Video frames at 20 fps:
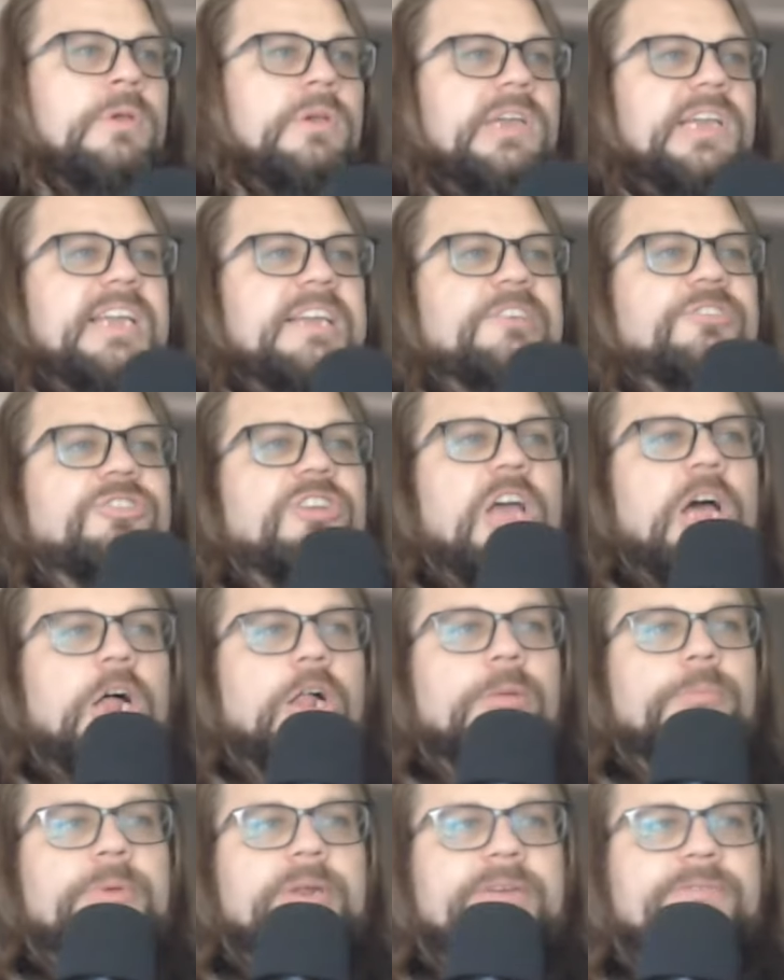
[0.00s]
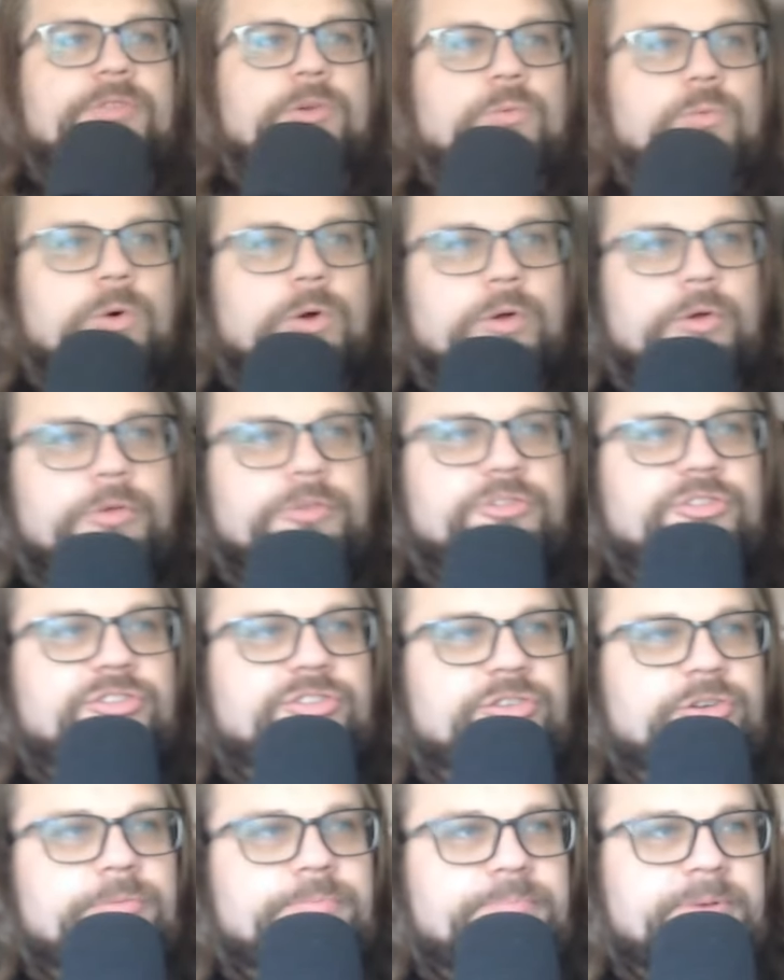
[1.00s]
Each element of the world
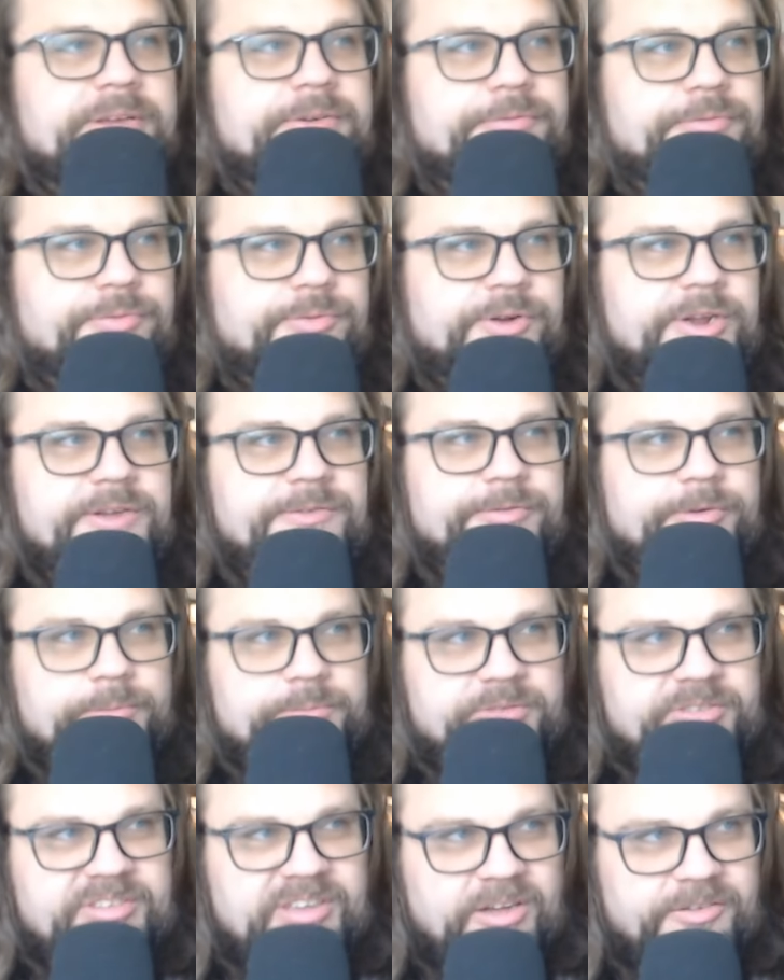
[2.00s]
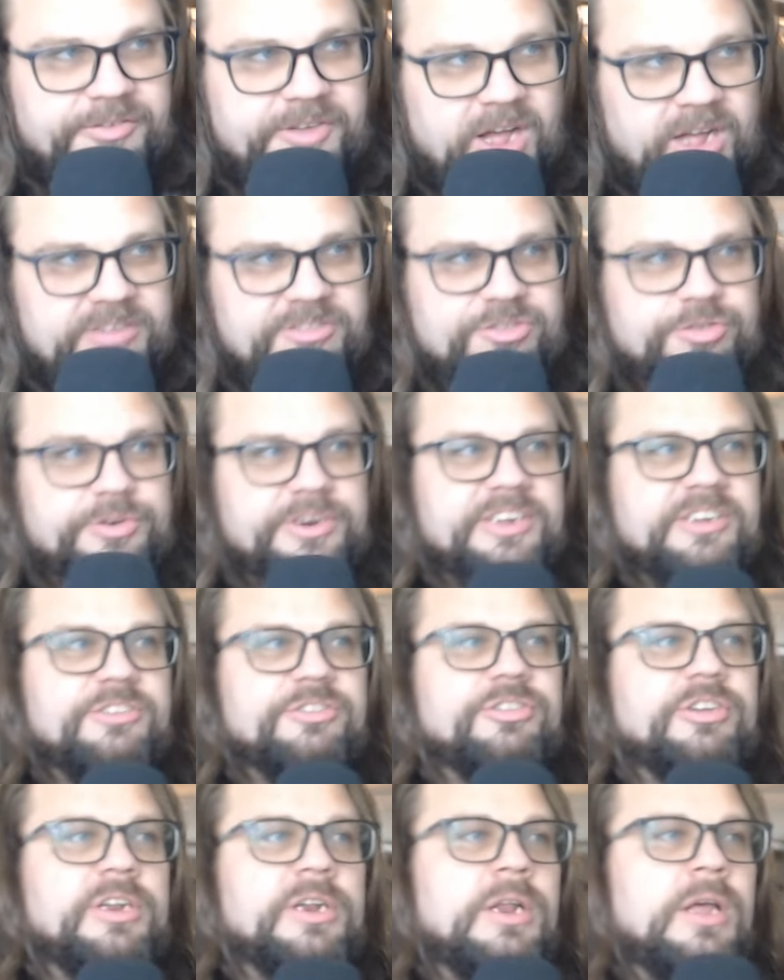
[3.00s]
should be free from
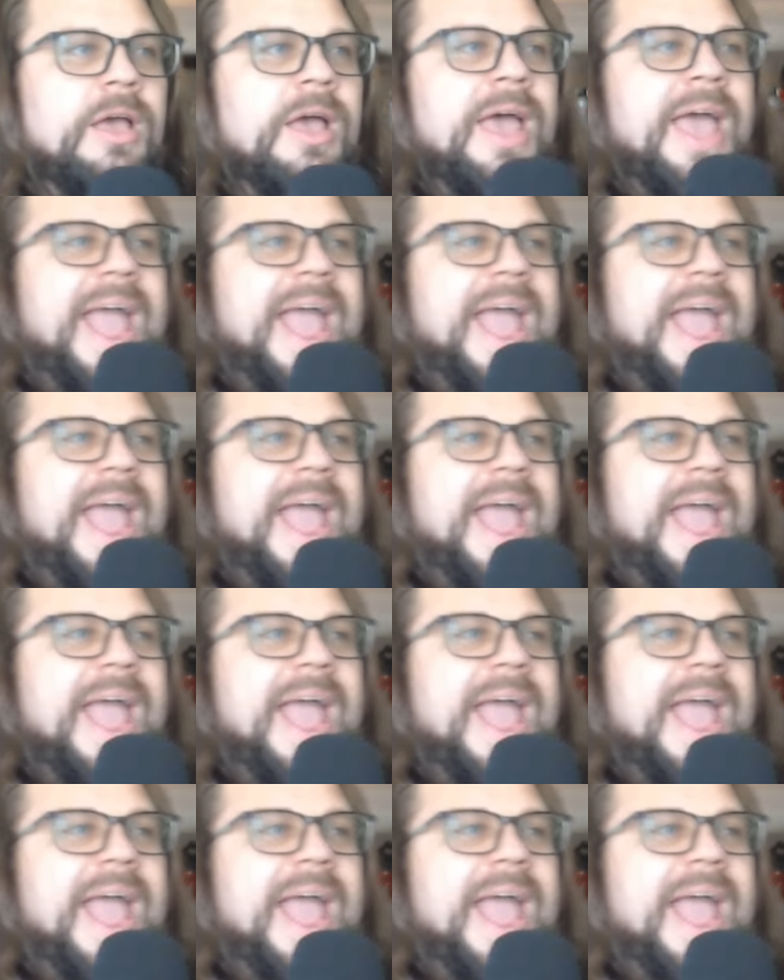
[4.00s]
self-contradiction